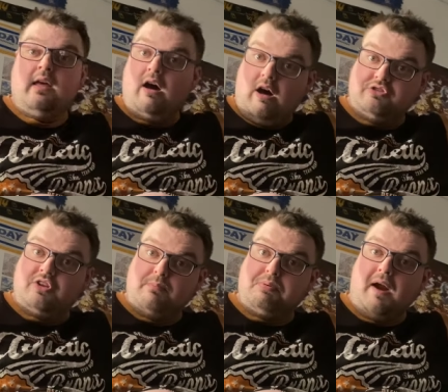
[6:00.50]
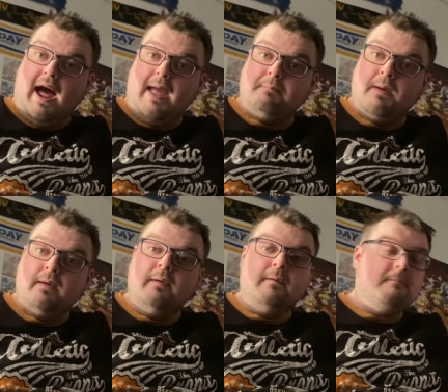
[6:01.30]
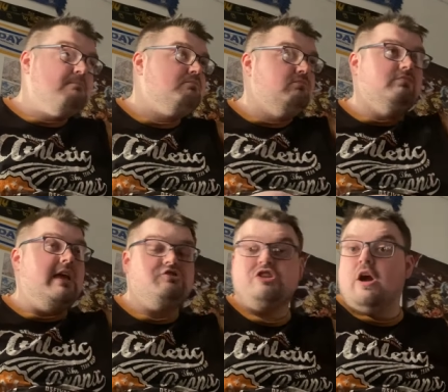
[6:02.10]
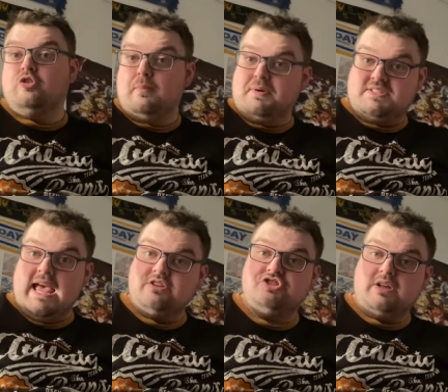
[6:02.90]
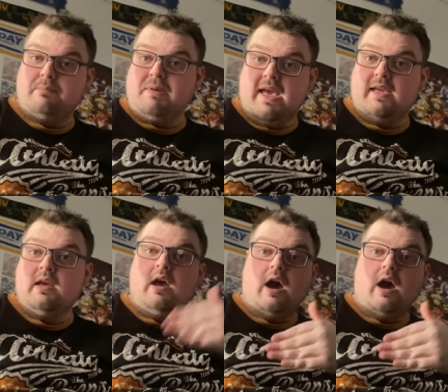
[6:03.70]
onto Prime, this show could potentially be